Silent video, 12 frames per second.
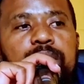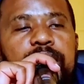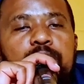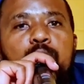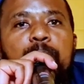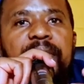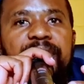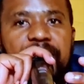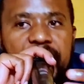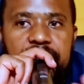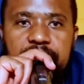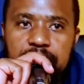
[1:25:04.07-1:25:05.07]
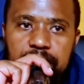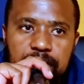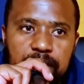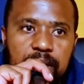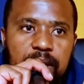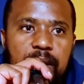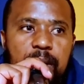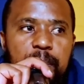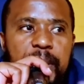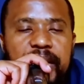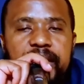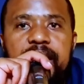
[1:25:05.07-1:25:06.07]
to teach you perfection.
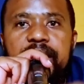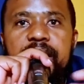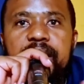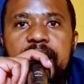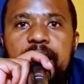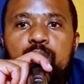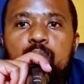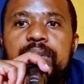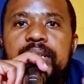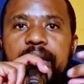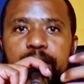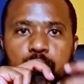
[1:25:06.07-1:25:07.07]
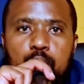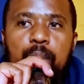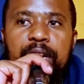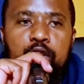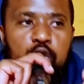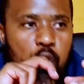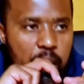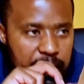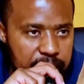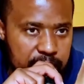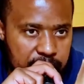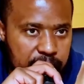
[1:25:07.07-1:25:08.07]
Patience is there to teach you
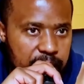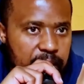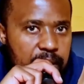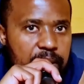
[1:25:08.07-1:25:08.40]
endurance.